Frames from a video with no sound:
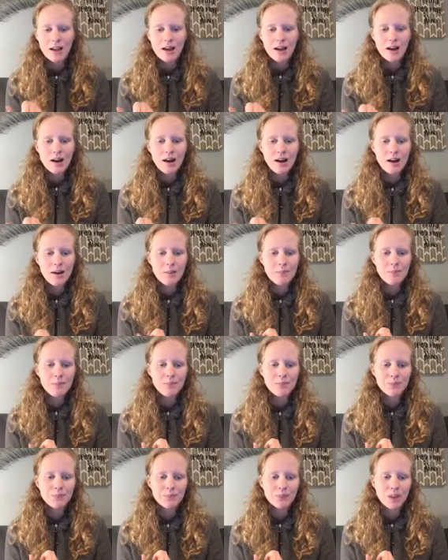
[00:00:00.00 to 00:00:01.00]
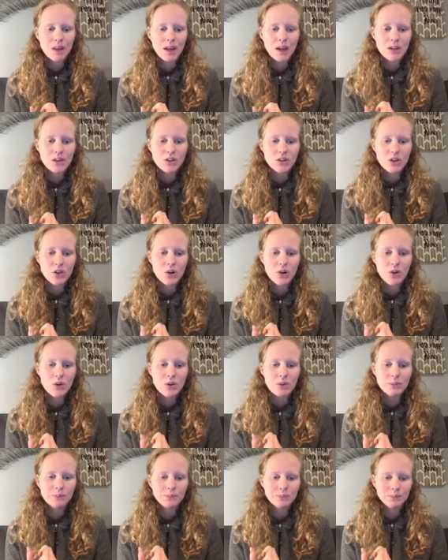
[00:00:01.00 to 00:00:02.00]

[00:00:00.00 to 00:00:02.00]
And so